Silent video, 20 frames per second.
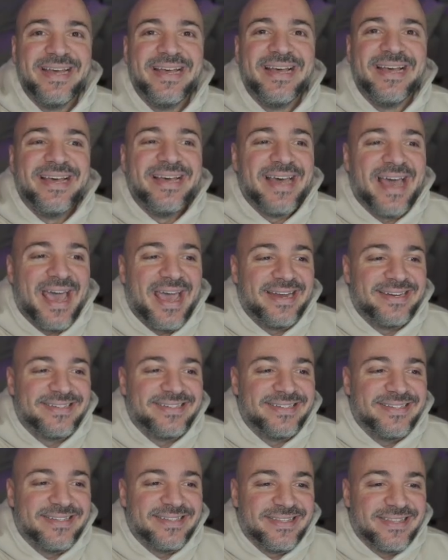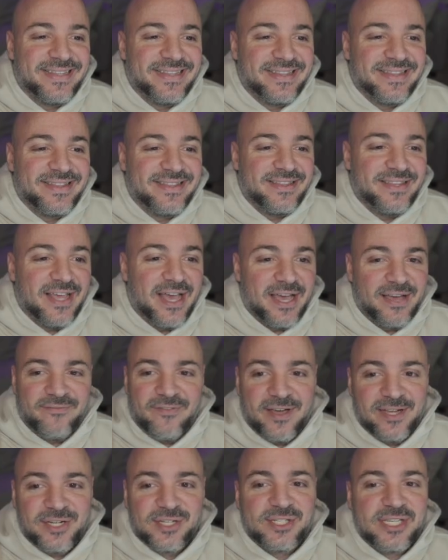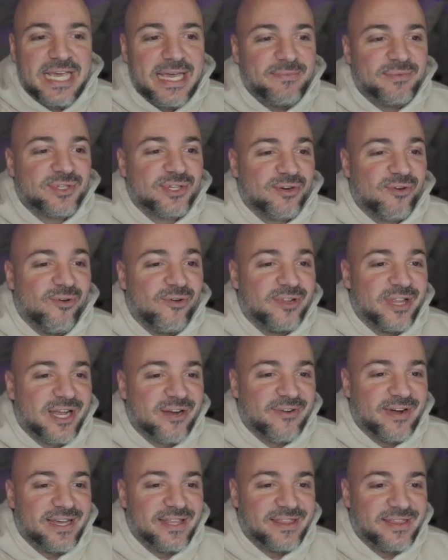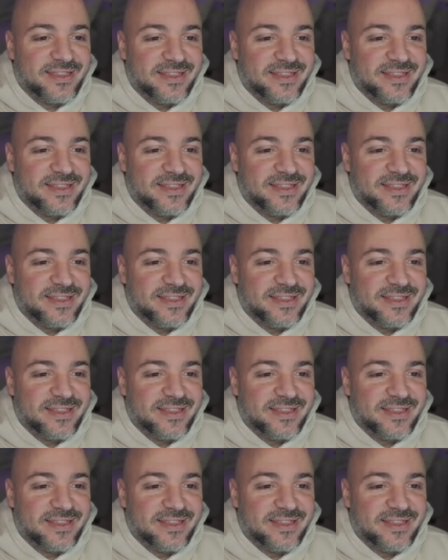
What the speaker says: And if I just keep scrolling, right,